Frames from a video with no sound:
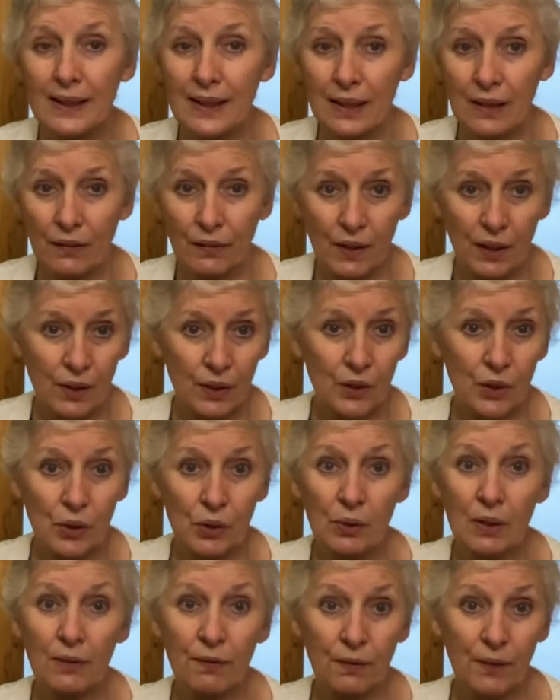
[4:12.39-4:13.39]
and if you could
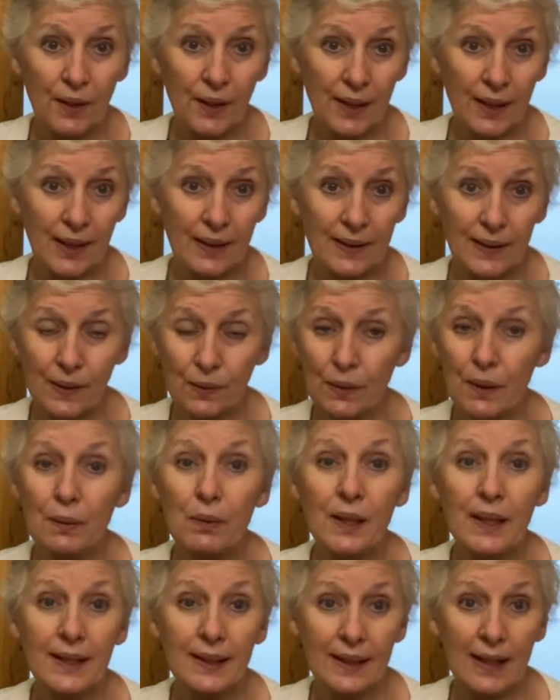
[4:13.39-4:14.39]
do it for the next 3
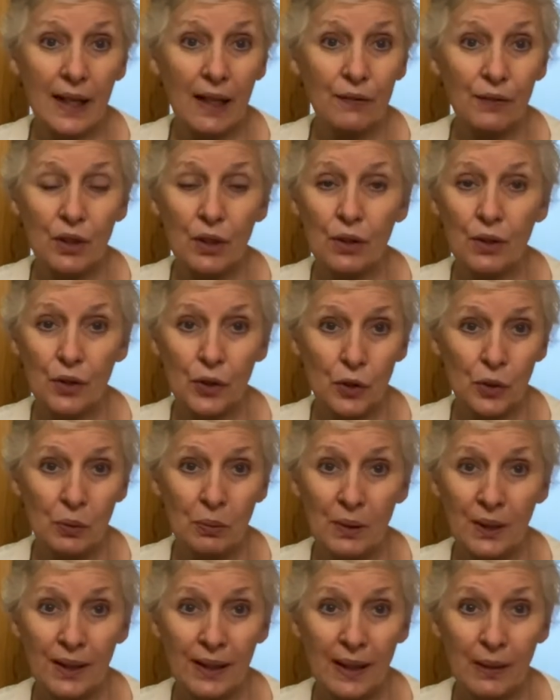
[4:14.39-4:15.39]
weeks after your
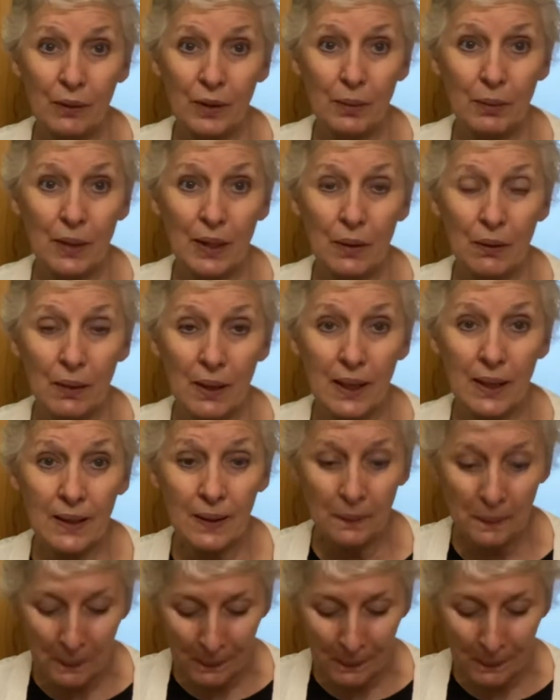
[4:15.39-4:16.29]
attunement, that would be great.